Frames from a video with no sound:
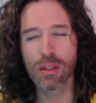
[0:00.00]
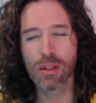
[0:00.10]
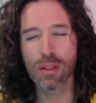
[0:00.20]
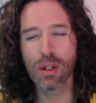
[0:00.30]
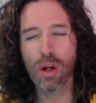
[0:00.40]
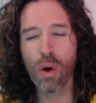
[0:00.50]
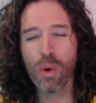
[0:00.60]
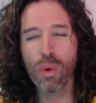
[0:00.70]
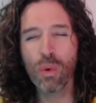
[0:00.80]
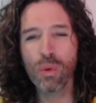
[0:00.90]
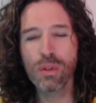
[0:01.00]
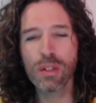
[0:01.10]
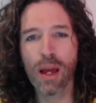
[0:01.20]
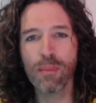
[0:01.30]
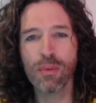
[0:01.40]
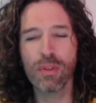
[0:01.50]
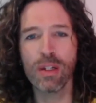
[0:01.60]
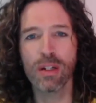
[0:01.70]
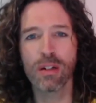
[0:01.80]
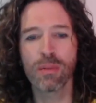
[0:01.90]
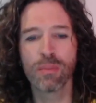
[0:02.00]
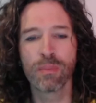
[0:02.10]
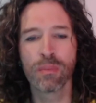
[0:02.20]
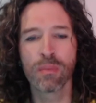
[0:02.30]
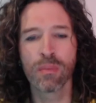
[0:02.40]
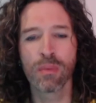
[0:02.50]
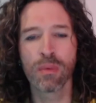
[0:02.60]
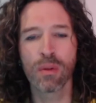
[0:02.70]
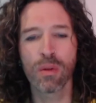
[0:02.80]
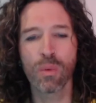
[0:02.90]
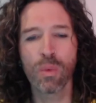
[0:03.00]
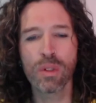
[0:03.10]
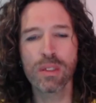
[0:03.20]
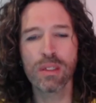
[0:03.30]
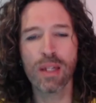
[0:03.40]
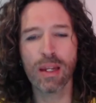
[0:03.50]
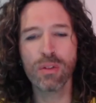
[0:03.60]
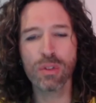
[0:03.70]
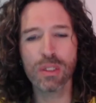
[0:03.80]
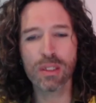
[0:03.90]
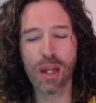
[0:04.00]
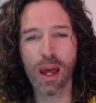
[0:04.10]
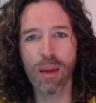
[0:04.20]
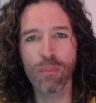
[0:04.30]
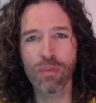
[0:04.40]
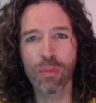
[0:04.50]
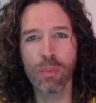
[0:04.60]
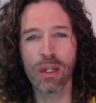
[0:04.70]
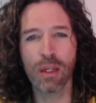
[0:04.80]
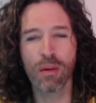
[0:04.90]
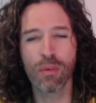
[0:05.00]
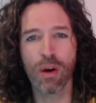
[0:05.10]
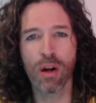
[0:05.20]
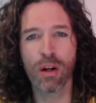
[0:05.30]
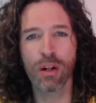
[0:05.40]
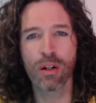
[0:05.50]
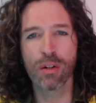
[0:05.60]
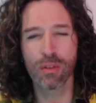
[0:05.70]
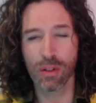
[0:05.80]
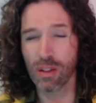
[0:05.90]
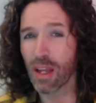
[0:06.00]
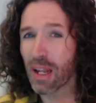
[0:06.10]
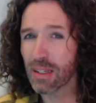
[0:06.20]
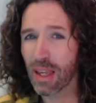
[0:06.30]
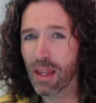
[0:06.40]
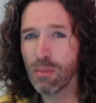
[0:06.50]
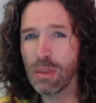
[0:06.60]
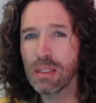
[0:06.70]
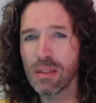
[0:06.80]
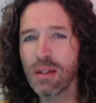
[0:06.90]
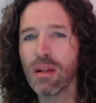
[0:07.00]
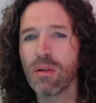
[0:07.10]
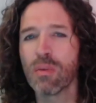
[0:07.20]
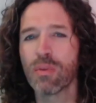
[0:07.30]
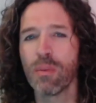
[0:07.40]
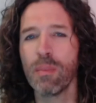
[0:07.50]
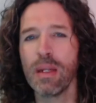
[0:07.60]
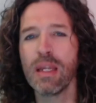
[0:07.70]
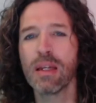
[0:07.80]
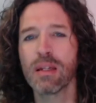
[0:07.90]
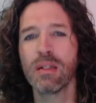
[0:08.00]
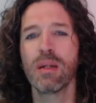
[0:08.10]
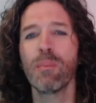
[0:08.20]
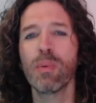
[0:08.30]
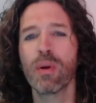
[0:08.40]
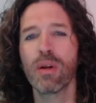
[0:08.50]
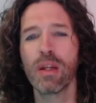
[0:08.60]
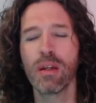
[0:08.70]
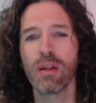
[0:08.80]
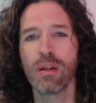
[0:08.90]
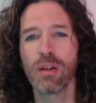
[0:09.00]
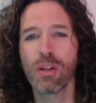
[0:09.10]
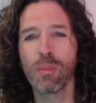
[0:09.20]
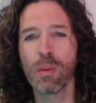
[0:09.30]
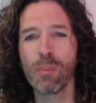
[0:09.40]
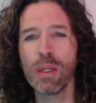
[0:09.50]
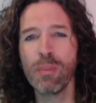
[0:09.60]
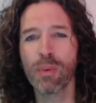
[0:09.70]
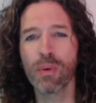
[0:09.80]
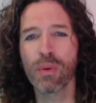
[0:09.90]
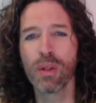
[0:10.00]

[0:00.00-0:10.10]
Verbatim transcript: the cold time of year was a dangerous time for many of our, and can be still for many contemporary human people,